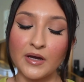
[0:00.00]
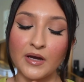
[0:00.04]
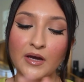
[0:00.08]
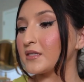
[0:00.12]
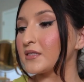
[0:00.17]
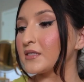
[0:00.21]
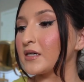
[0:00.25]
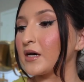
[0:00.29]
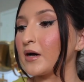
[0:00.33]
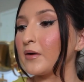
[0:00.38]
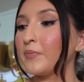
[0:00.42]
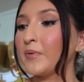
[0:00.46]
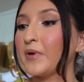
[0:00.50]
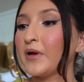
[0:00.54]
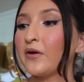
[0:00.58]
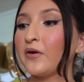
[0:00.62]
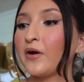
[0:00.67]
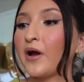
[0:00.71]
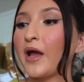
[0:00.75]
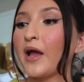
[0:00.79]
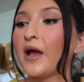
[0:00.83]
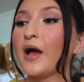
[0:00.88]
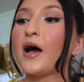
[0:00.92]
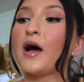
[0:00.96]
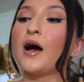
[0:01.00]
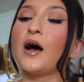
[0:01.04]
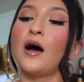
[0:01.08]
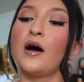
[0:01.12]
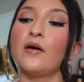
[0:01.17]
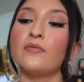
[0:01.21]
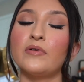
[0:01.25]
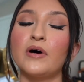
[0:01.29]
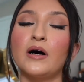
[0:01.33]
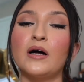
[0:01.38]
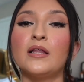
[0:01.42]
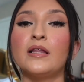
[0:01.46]
Next up, here I
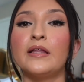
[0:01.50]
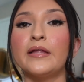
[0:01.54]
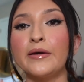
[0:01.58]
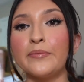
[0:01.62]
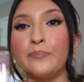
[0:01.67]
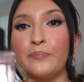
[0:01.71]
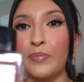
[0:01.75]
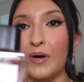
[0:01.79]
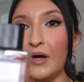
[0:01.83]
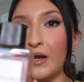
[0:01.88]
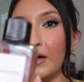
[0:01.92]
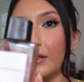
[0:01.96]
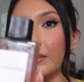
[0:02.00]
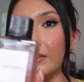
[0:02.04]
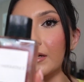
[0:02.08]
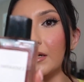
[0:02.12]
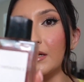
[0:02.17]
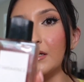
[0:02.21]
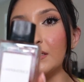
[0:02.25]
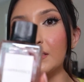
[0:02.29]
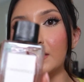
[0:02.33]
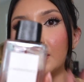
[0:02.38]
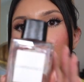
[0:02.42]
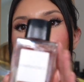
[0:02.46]
have L'Imperatriz,